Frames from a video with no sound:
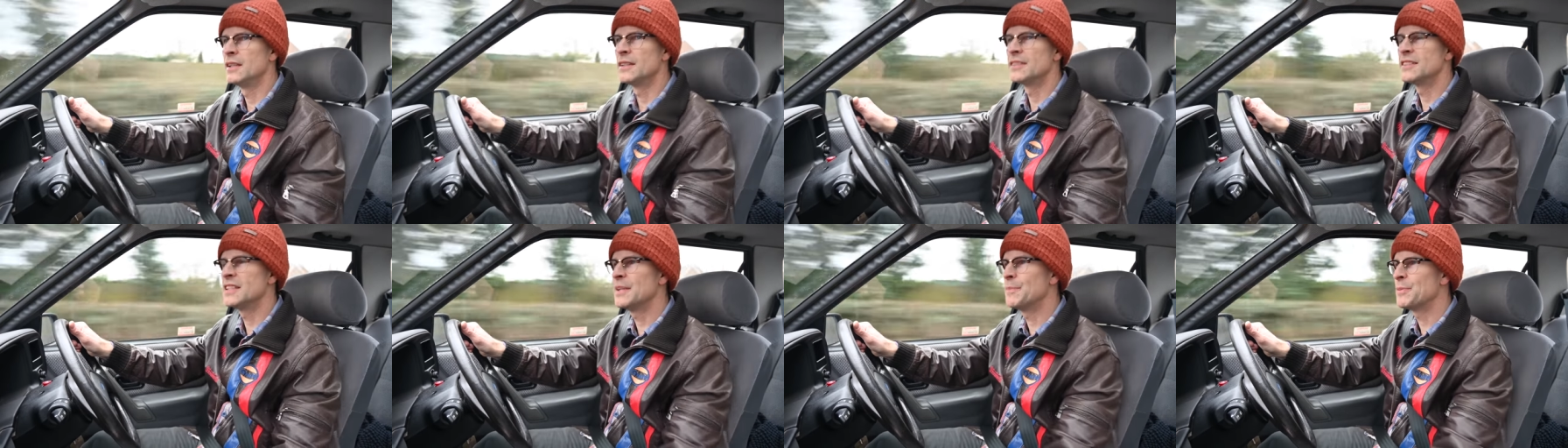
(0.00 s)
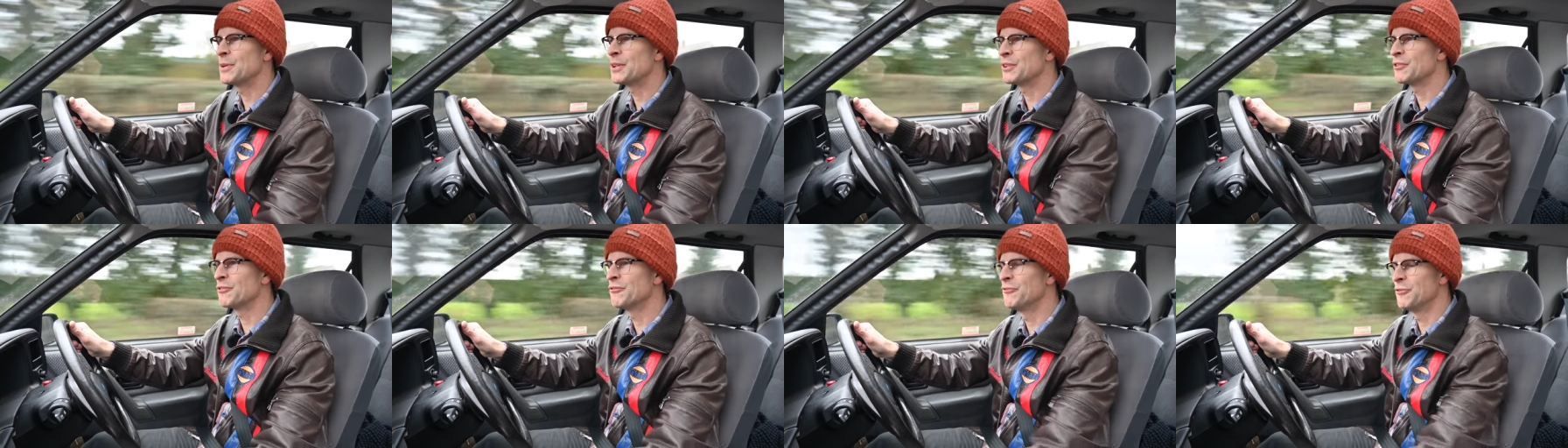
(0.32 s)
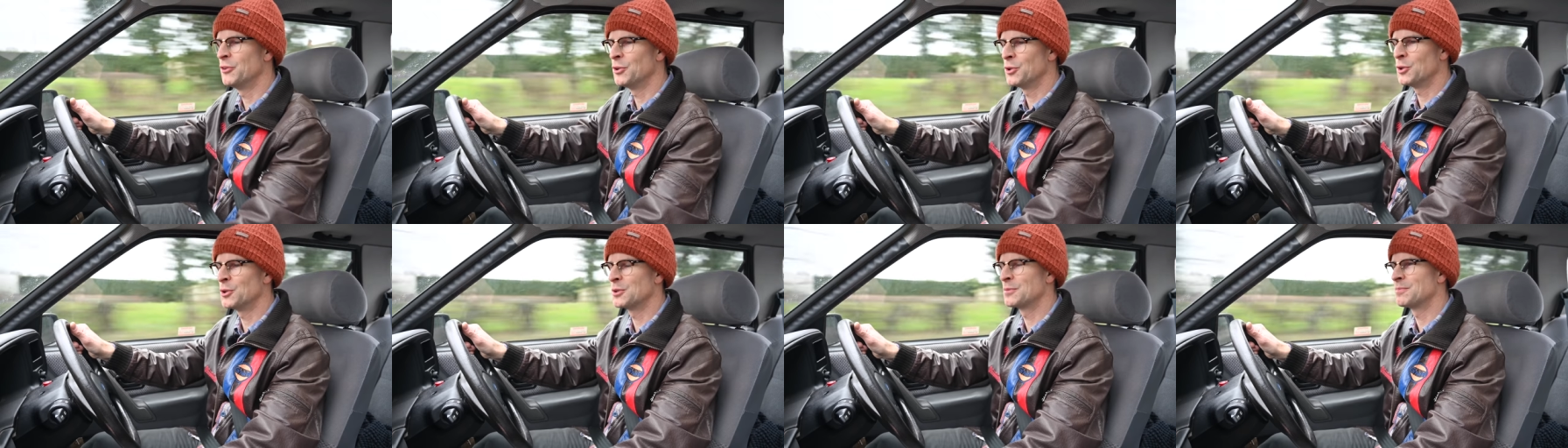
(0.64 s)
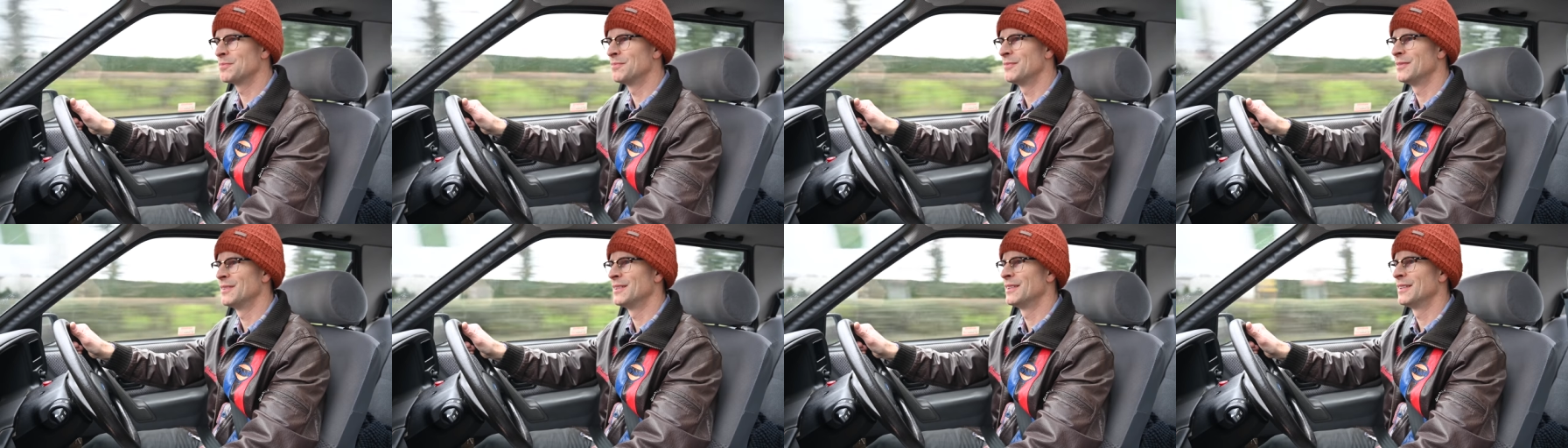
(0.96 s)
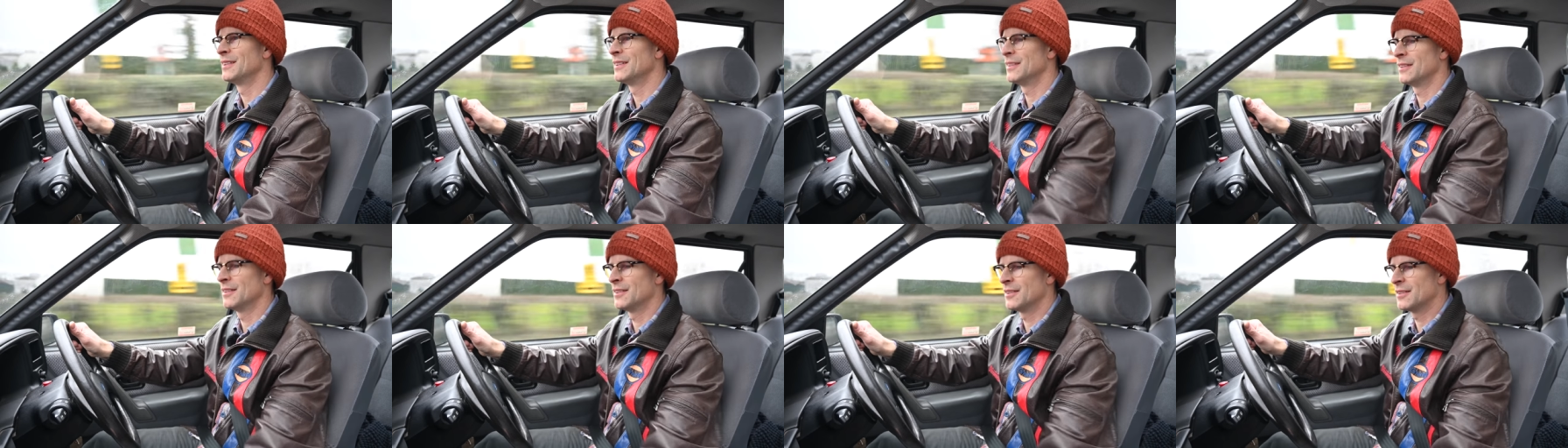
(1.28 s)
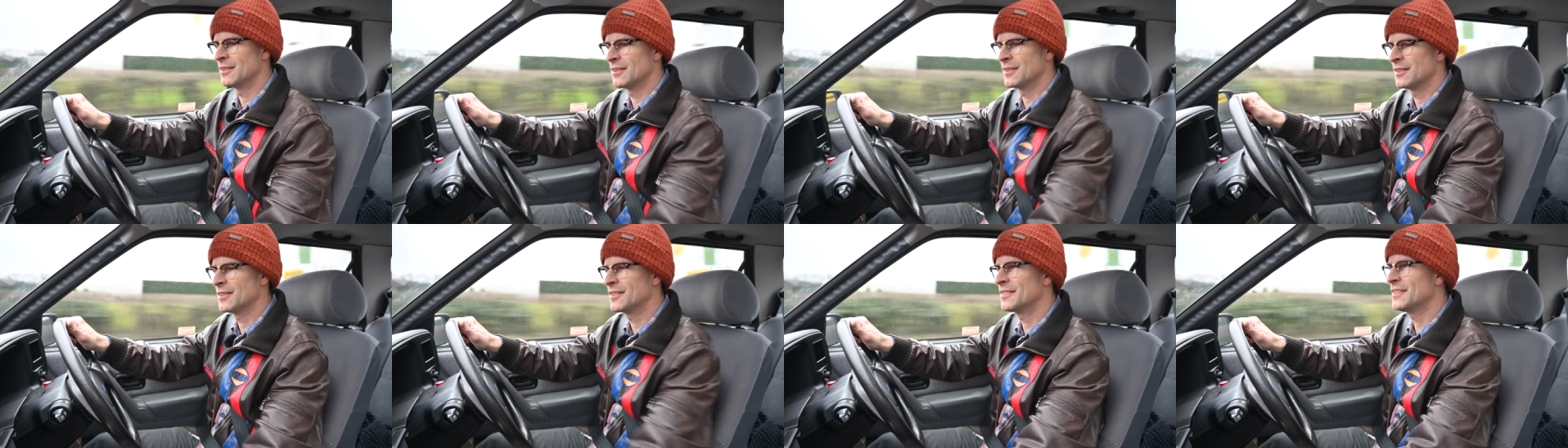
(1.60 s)
Typical Ford
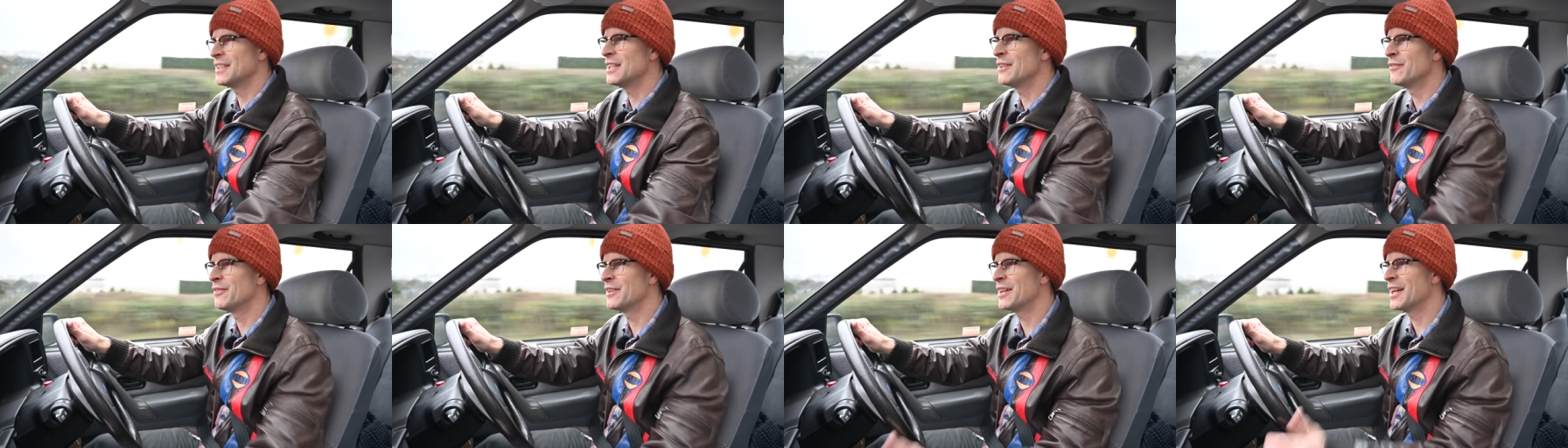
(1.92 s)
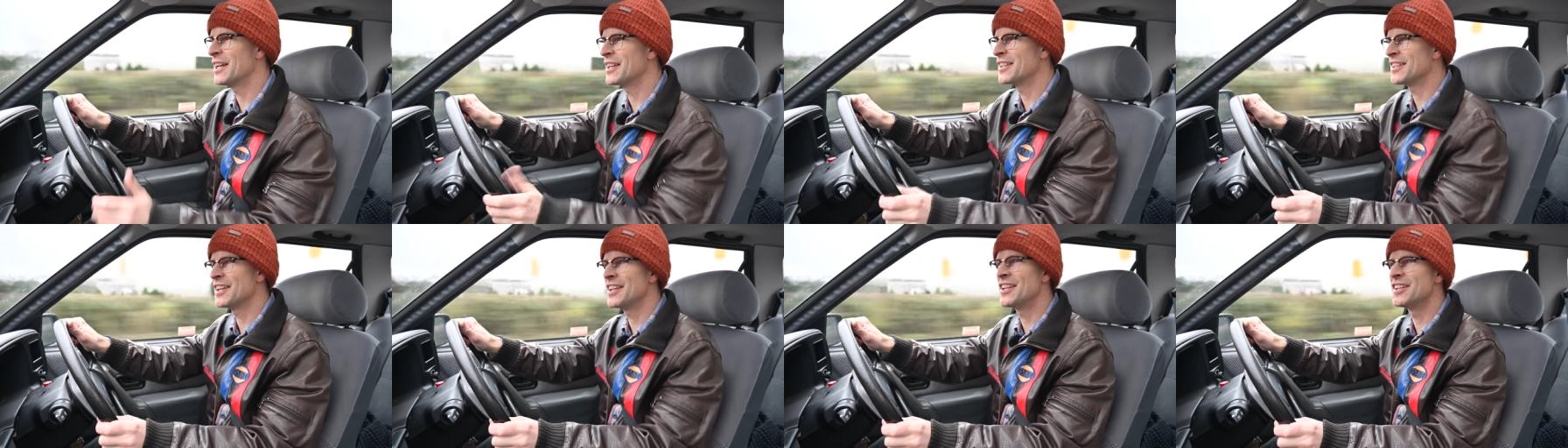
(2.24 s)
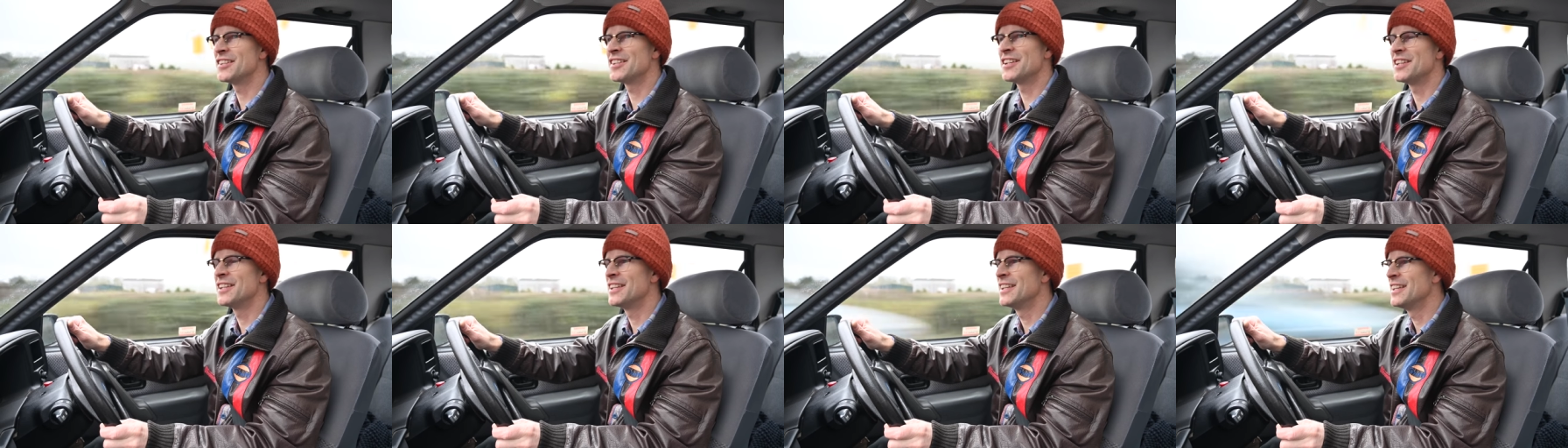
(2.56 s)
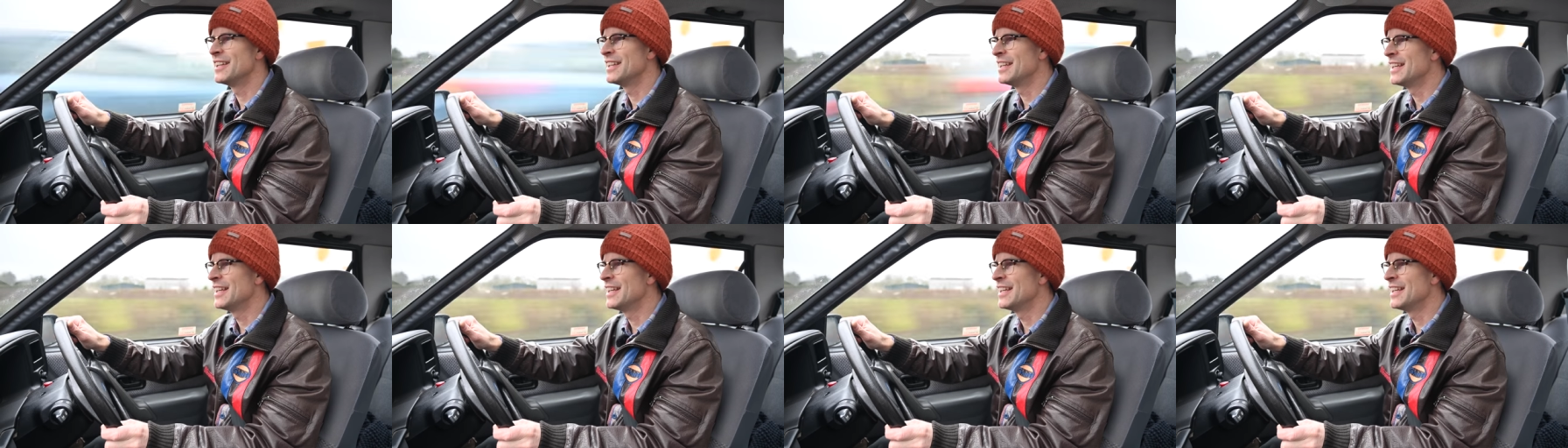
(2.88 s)
CVH engine,